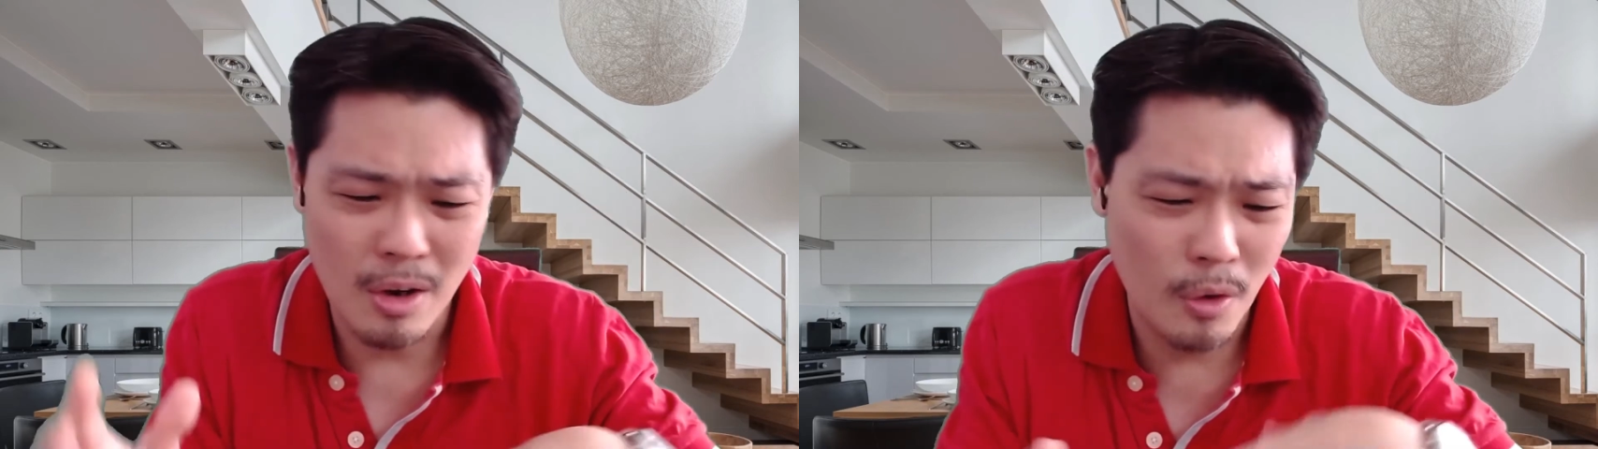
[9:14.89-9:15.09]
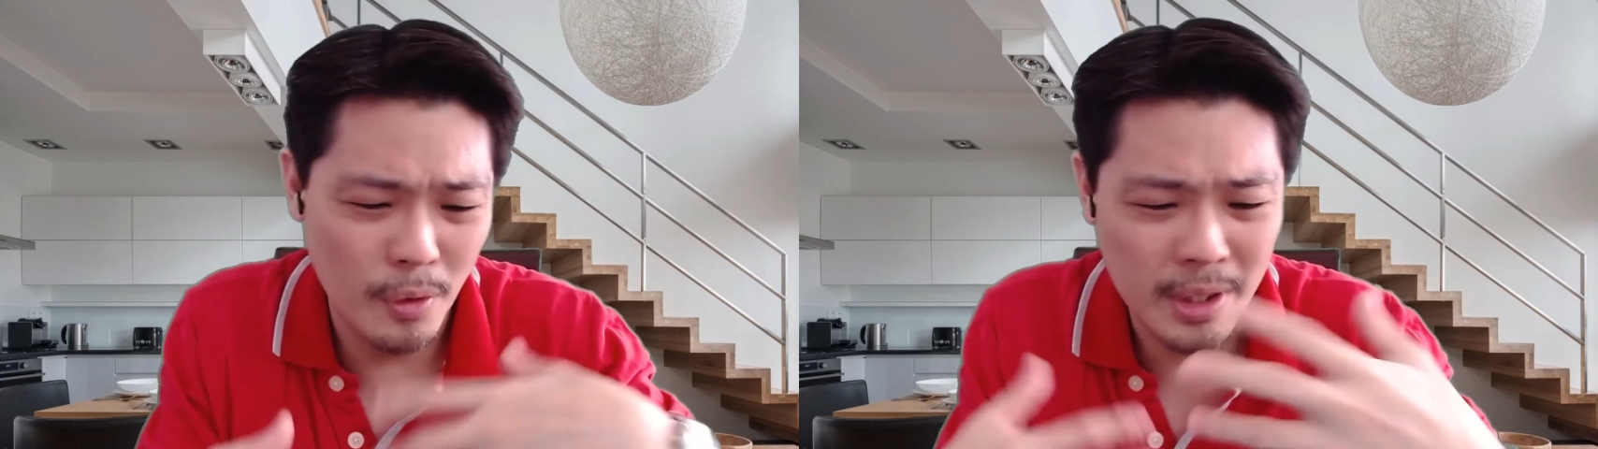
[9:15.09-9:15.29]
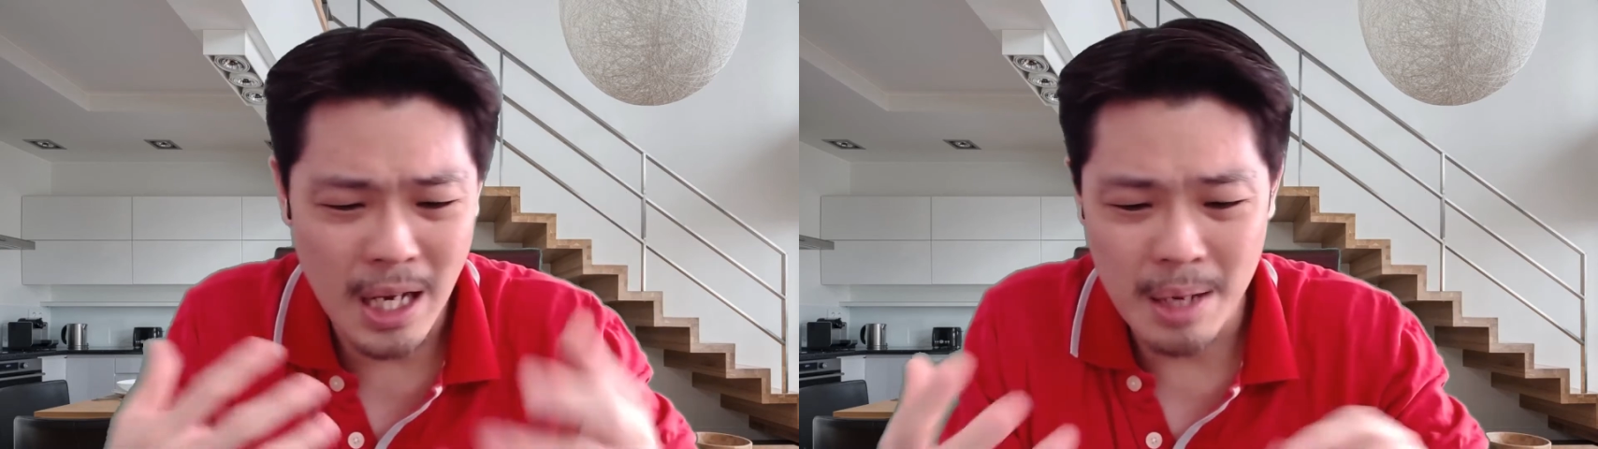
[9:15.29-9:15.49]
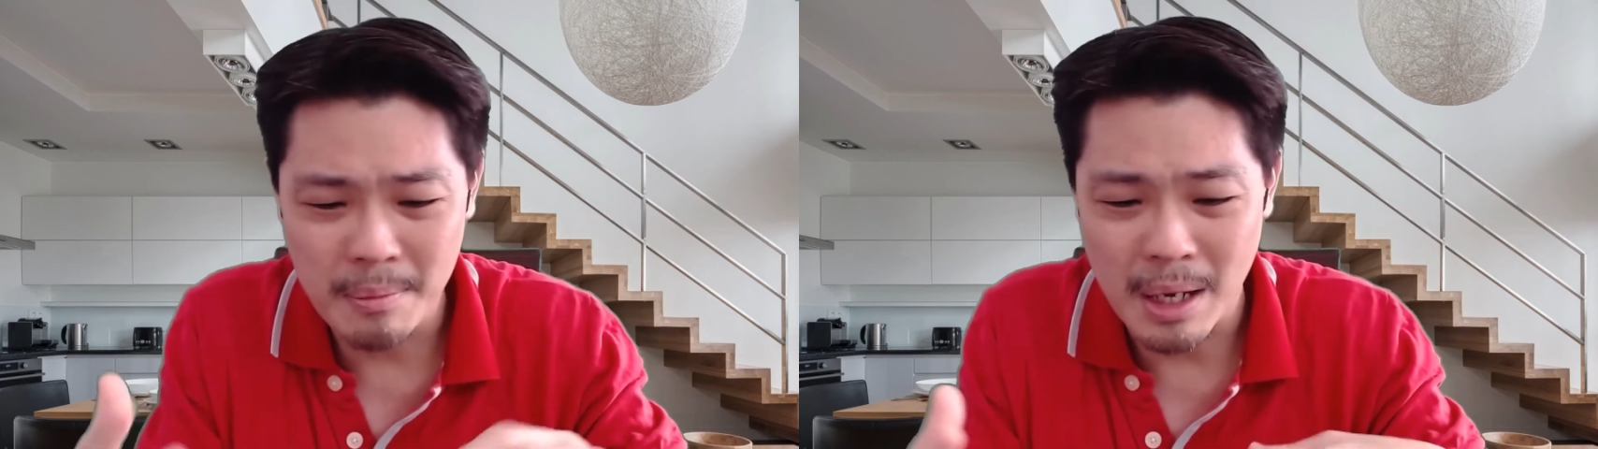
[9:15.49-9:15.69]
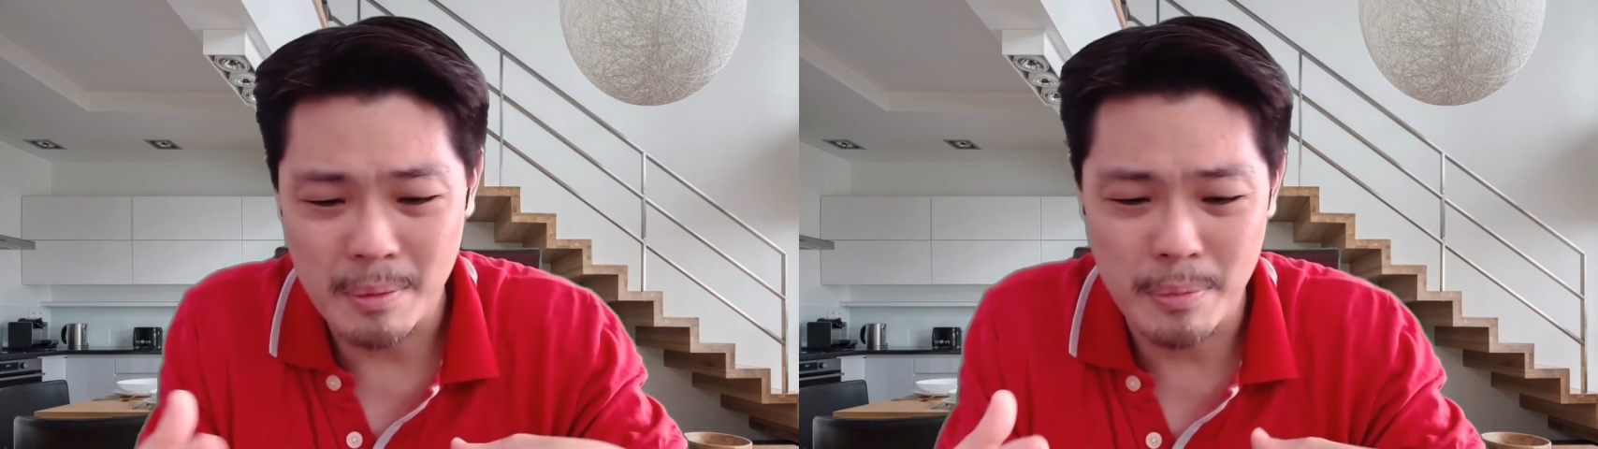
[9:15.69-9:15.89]
over time
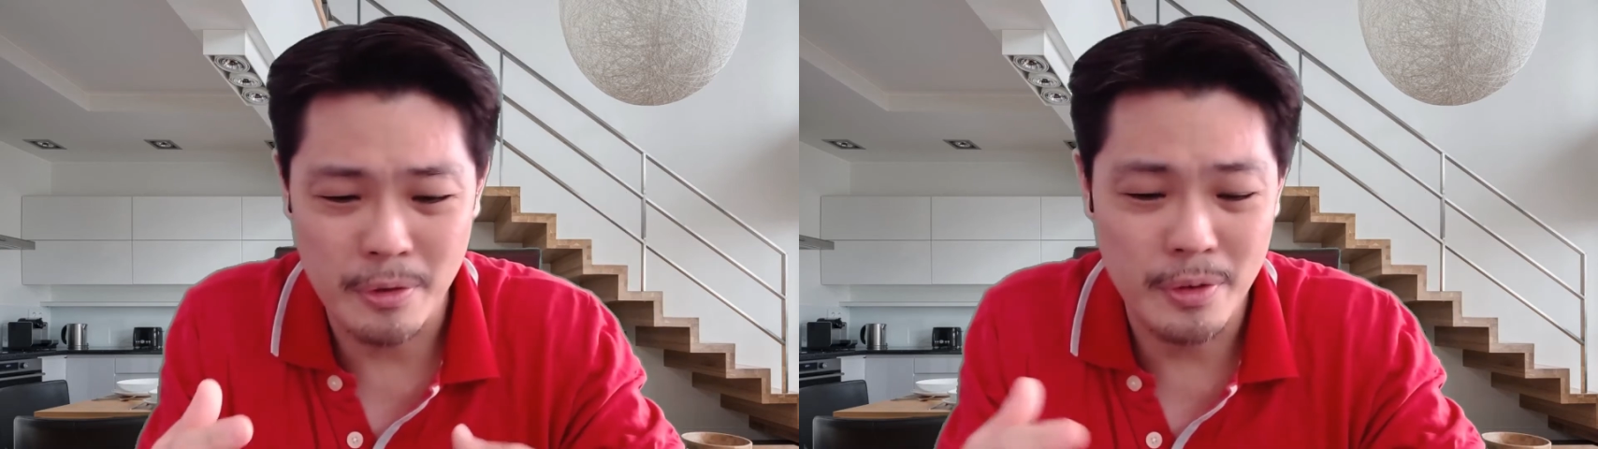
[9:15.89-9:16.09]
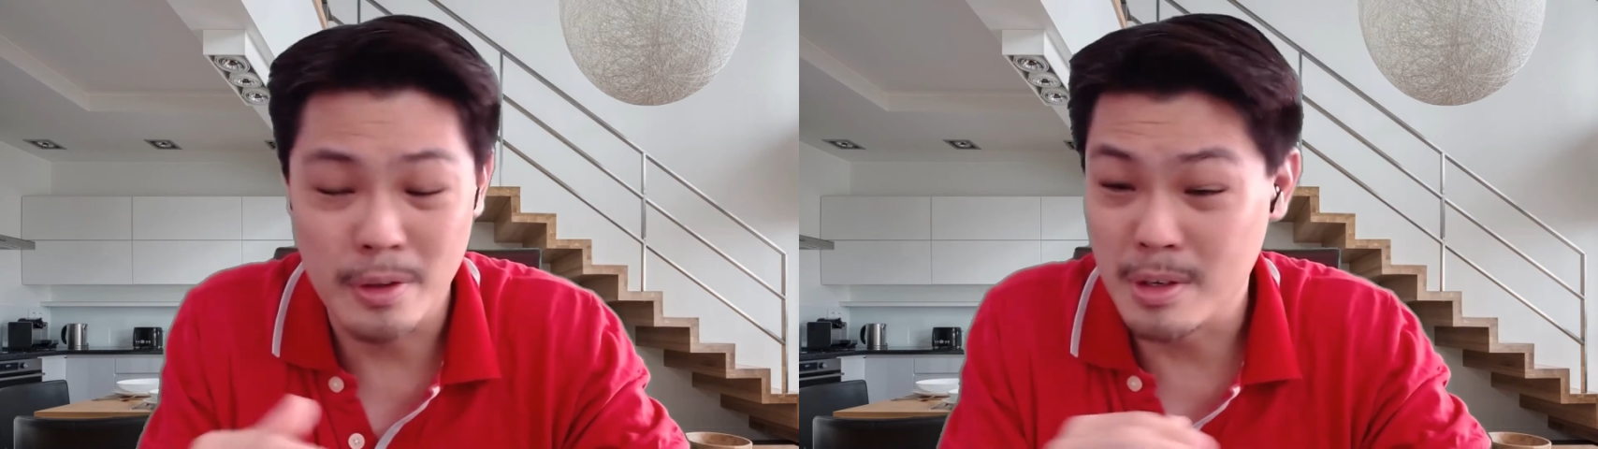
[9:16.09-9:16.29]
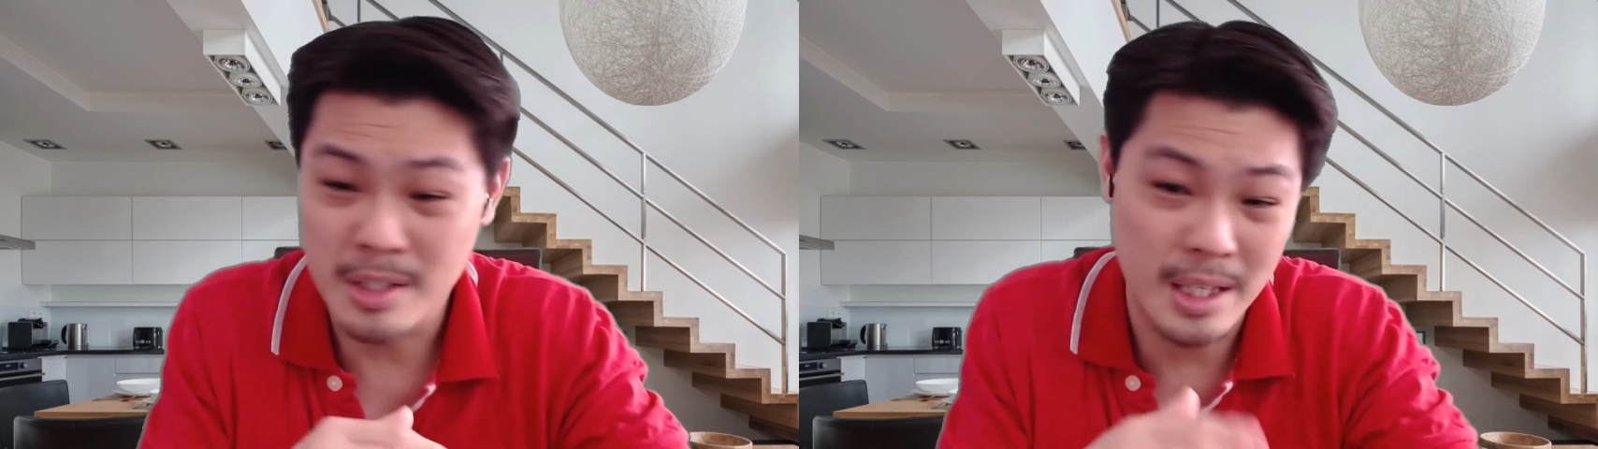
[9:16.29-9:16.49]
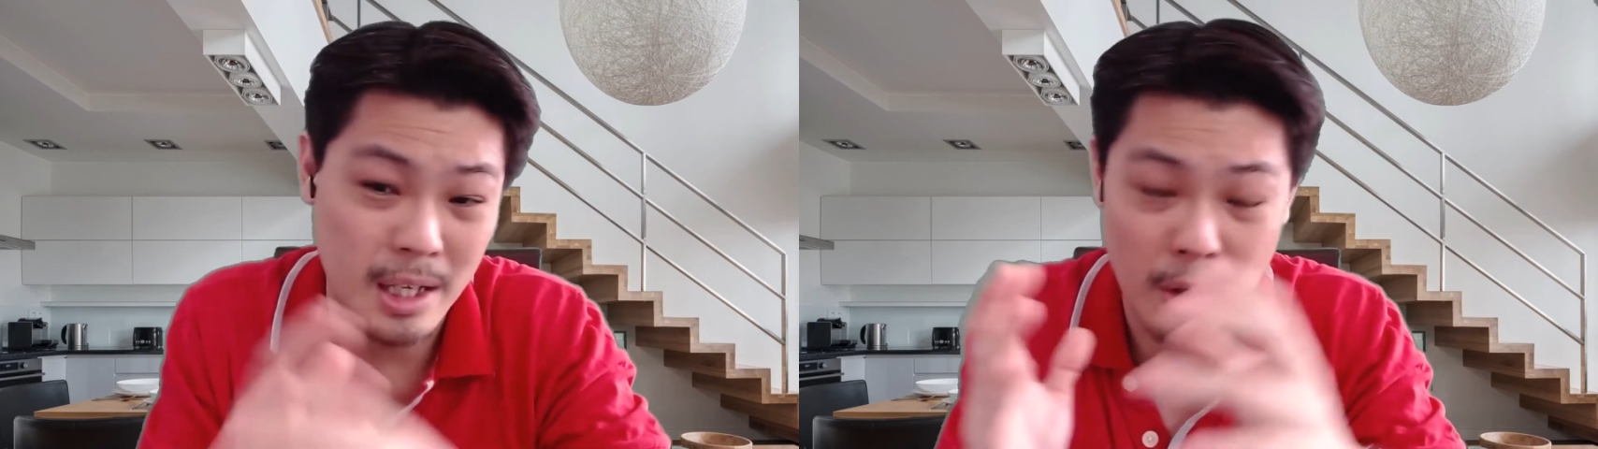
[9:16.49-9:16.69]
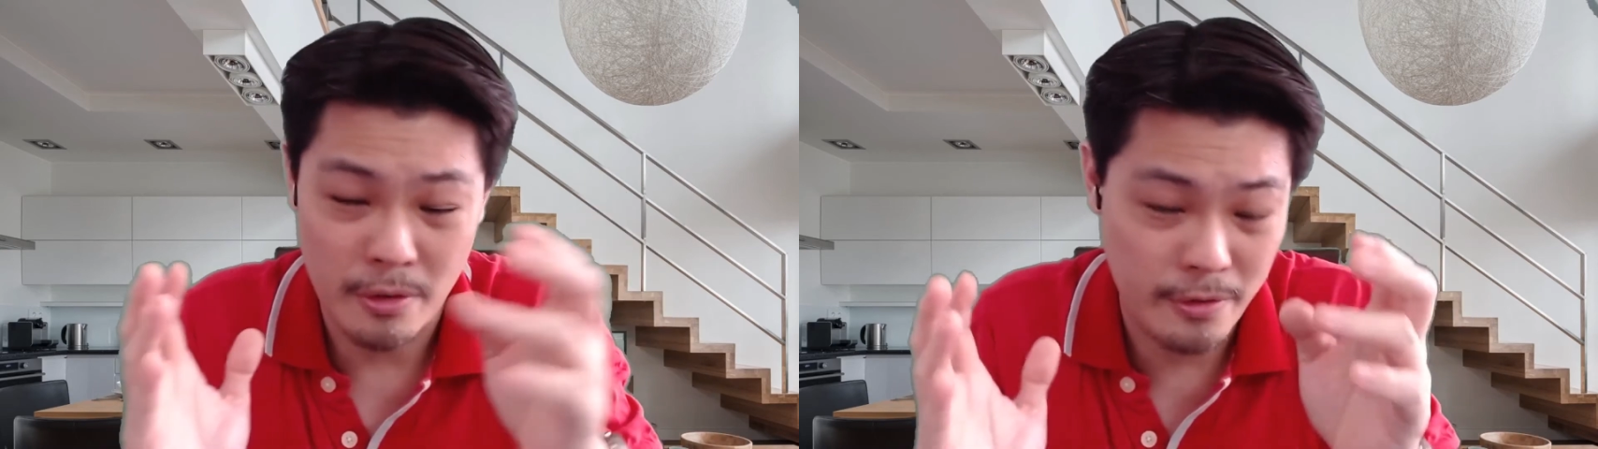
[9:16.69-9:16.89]
I prefer to just take
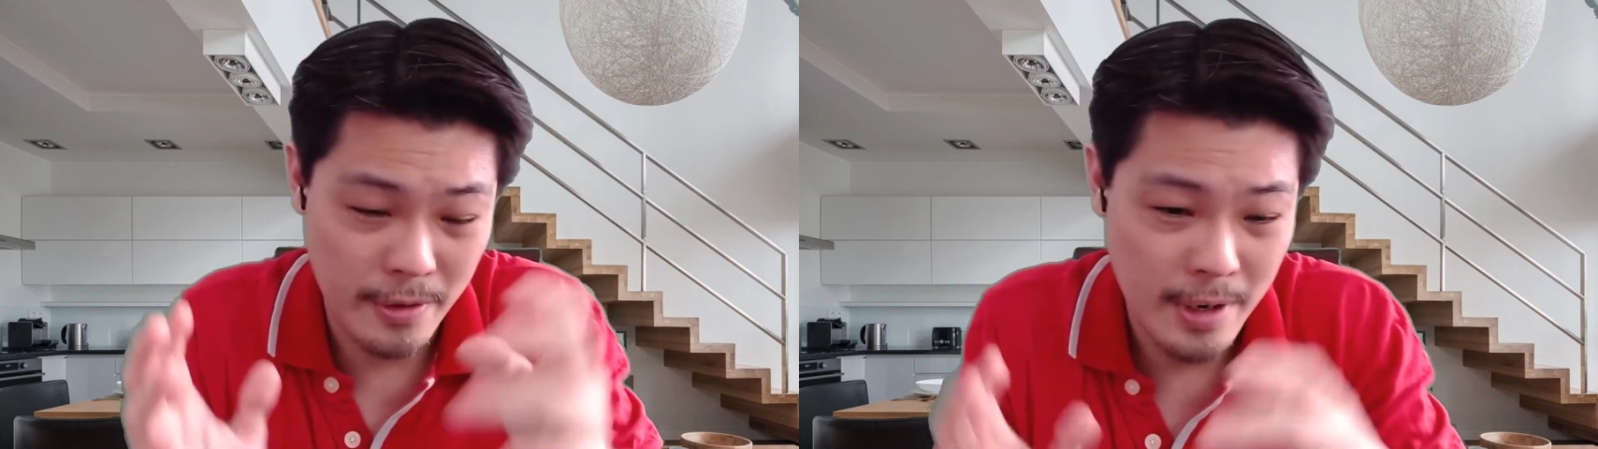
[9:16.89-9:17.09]
it off.